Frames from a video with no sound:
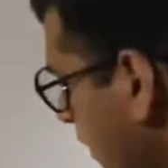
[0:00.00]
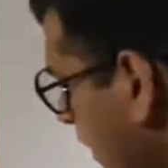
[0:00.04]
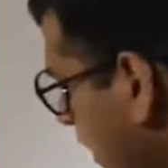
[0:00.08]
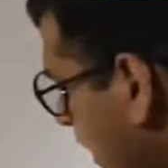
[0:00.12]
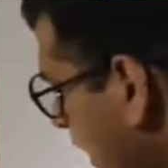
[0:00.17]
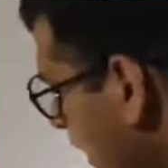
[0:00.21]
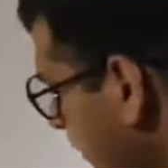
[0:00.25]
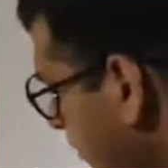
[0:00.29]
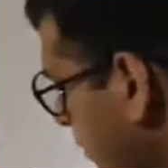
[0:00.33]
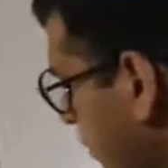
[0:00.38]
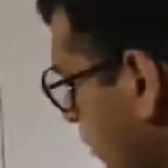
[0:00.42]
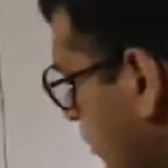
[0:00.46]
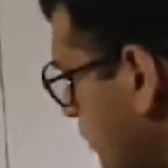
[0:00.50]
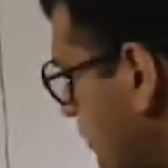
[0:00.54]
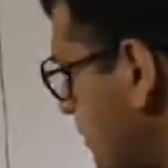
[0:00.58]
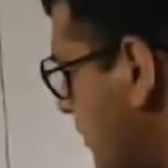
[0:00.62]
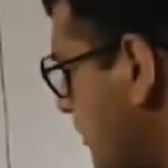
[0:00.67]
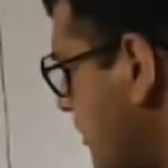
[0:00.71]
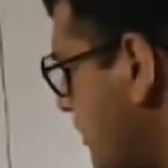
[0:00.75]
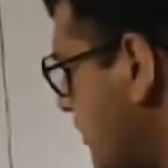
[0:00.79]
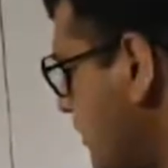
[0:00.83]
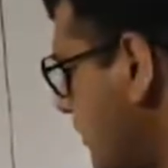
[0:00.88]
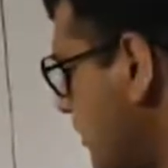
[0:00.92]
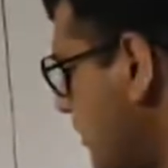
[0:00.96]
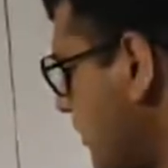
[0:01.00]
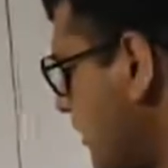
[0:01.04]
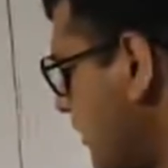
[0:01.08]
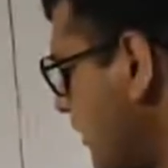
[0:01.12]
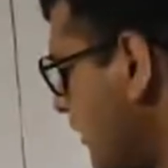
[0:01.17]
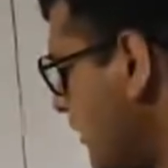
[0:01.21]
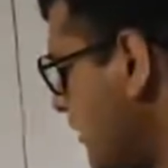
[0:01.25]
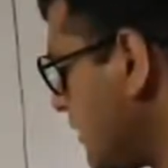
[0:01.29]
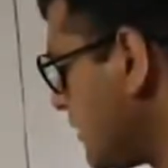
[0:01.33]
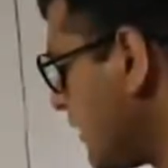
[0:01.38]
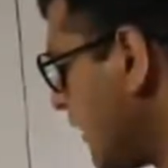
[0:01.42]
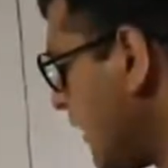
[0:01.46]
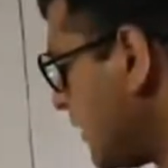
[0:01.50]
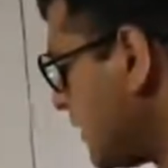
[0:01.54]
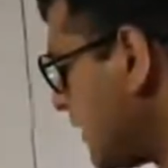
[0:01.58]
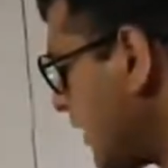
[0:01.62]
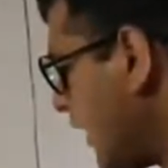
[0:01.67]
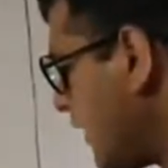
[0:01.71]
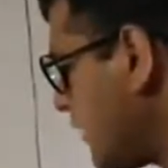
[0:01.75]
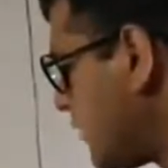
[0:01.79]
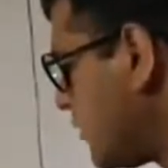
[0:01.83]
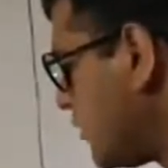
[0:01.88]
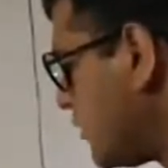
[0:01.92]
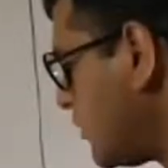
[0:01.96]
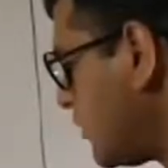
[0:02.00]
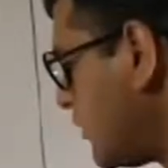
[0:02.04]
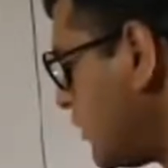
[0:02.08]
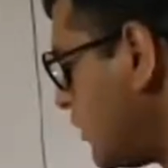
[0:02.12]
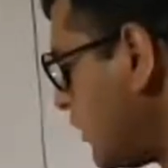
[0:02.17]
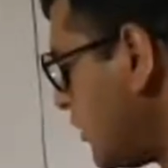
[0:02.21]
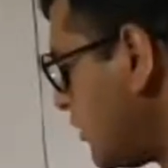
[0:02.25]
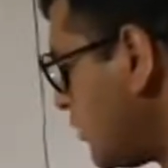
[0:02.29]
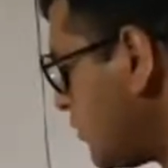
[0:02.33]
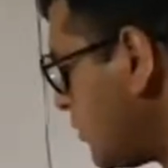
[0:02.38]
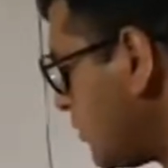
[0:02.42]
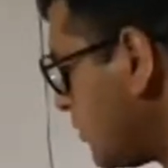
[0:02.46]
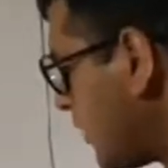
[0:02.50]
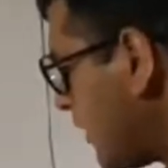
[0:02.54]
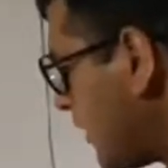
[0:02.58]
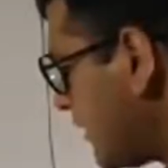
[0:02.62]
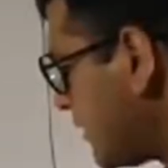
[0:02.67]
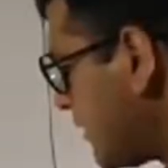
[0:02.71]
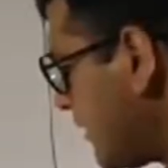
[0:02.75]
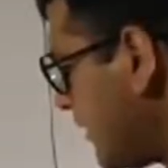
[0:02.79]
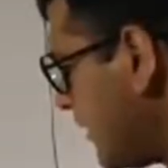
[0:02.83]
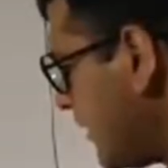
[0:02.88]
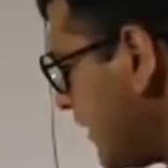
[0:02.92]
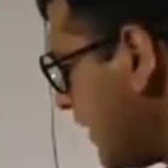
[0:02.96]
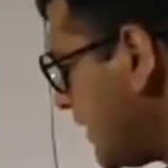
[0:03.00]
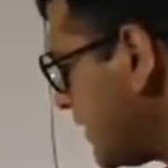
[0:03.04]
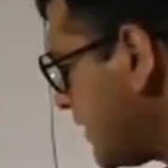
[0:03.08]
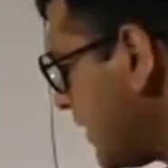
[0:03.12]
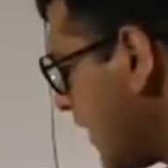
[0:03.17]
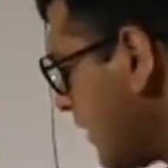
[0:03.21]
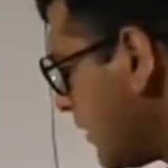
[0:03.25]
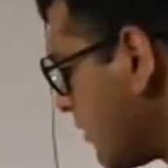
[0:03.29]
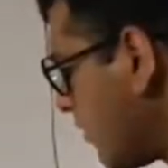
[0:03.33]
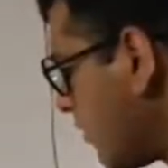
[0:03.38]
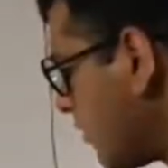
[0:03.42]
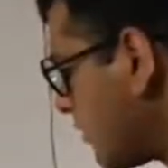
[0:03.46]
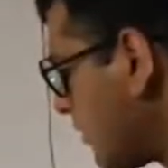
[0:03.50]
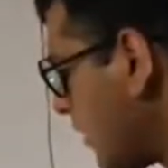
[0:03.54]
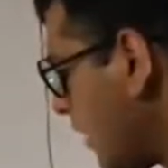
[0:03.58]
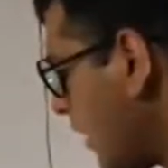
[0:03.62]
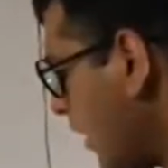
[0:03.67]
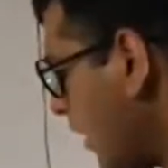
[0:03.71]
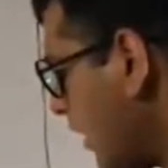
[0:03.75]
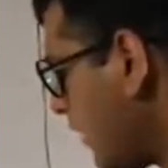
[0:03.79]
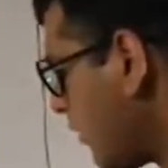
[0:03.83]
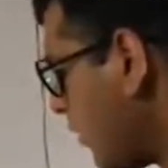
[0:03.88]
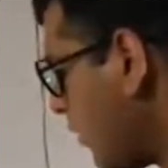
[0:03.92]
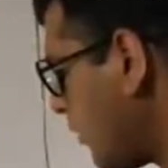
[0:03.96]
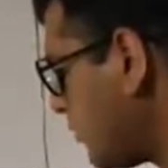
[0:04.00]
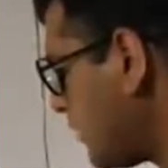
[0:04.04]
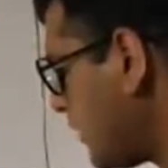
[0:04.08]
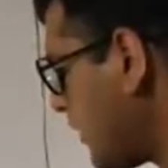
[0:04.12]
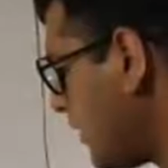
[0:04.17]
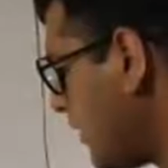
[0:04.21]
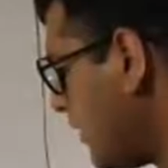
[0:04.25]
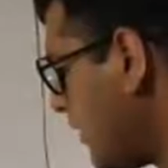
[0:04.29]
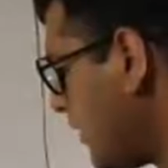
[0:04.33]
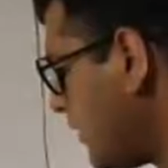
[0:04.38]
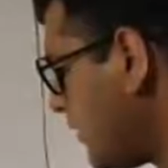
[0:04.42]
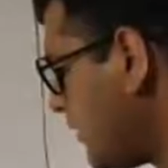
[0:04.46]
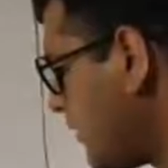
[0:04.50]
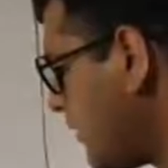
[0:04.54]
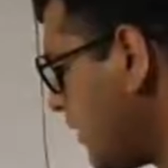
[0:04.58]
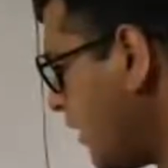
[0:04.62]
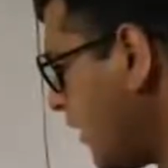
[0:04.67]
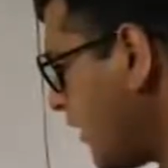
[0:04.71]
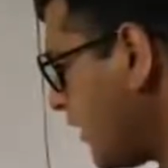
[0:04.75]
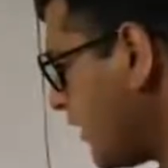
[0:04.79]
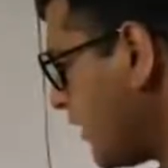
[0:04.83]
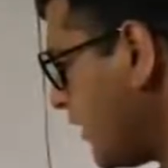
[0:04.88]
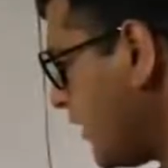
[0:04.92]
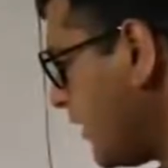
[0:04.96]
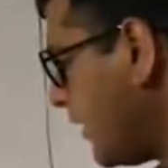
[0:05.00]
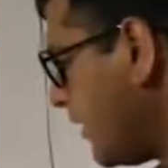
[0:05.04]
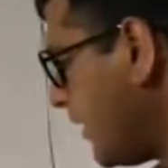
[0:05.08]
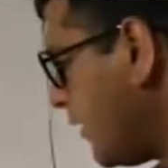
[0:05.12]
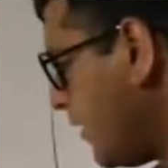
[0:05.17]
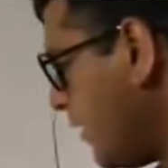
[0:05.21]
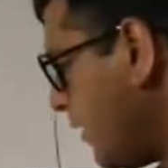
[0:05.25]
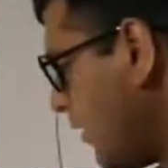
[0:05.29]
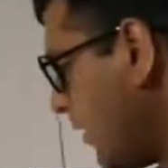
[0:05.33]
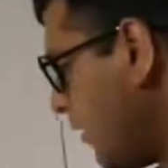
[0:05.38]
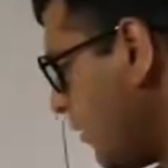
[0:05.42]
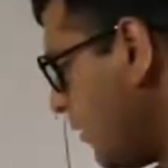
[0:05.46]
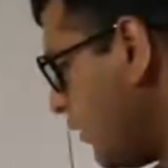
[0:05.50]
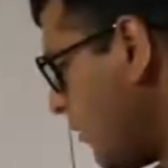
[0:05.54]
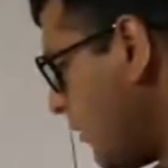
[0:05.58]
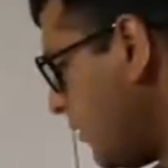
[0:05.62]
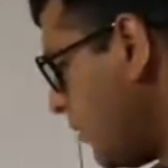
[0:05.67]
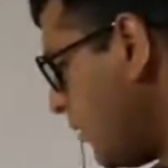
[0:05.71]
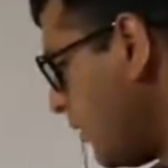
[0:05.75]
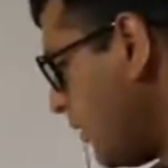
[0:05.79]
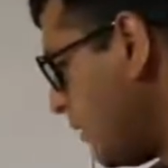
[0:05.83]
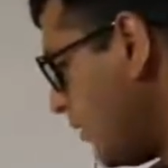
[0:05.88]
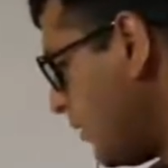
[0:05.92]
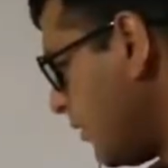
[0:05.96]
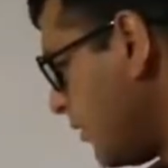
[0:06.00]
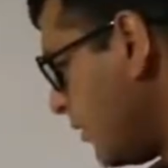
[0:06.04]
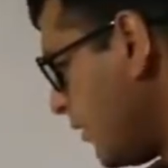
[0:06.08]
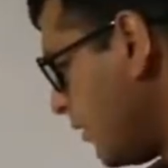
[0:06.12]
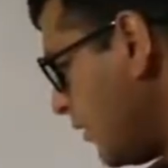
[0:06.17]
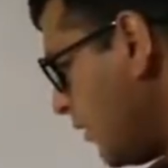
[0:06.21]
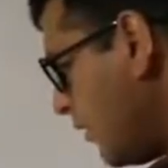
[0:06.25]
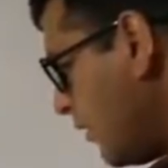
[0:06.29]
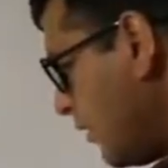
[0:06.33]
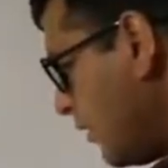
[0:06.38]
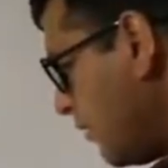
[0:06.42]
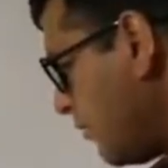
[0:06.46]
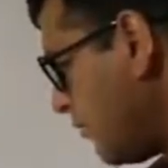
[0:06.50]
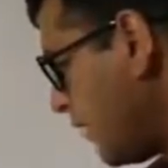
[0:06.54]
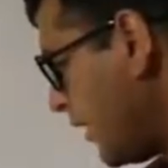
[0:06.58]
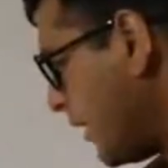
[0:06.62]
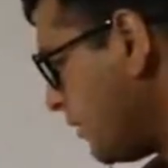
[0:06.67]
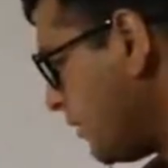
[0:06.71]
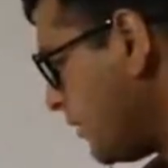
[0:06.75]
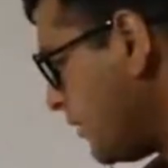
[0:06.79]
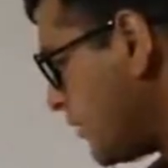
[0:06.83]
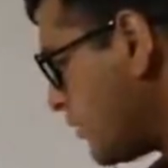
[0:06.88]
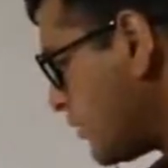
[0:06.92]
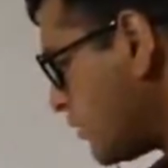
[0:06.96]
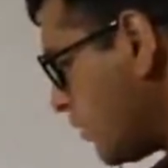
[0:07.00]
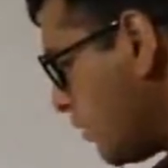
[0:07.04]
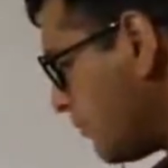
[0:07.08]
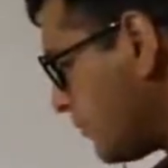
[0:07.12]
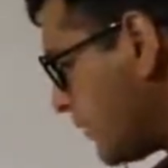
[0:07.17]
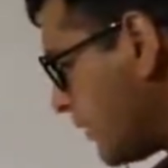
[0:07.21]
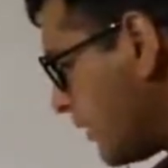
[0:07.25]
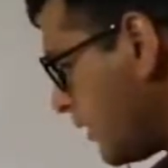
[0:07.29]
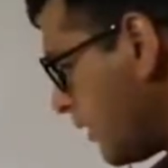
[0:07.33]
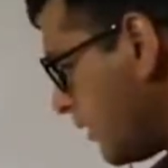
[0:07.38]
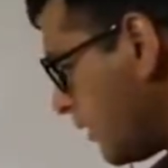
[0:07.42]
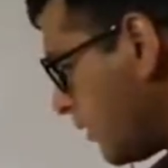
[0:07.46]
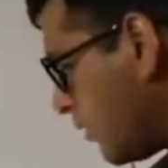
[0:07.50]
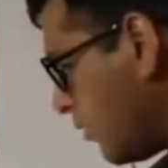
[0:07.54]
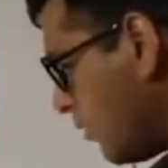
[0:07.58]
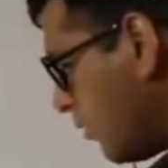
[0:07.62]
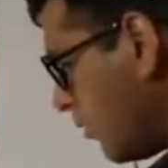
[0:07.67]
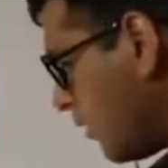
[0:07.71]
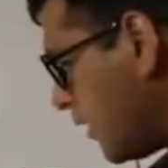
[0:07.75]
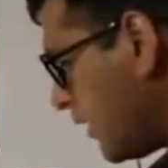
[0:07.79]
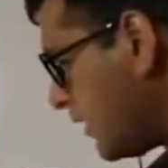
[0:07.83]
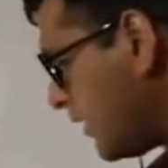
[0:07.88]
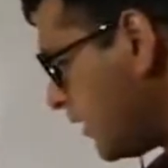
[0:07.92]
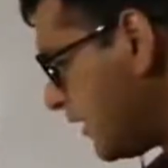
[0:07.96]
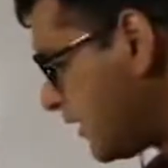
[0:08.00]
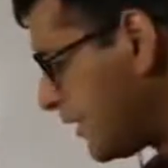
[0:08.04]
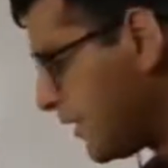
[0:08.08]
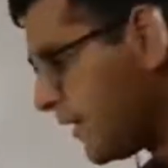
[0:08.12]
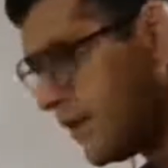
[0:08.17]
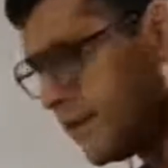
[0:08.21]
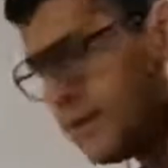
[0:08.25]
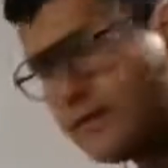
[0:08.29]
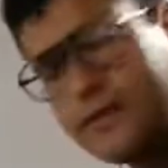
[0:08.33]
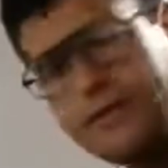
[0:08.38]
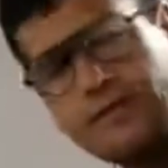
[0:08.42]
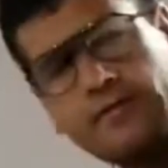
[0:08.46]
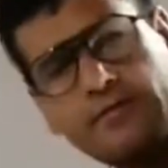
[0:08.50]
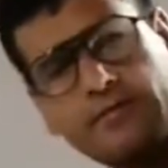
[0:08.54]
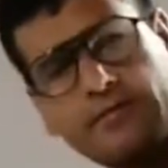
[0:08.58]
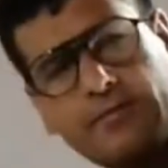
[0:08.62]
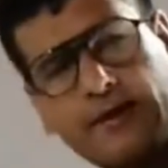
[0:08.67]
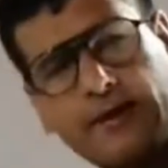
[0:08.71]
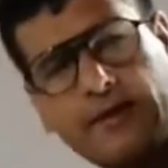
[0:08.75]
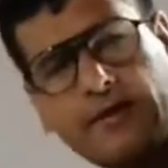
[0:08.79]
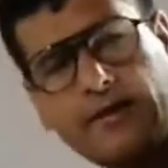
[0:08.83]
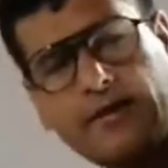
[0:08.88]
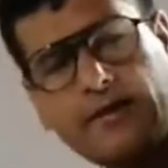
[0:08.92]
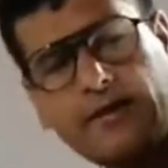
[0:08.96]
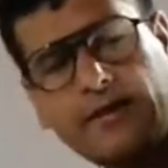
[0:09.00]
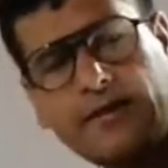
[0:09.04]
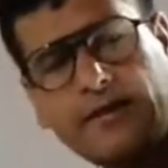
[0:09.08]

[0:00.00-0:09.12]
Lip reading: amino acid is attached to the 3' hydroxyl end of the tRNA by means of the covalent linkage by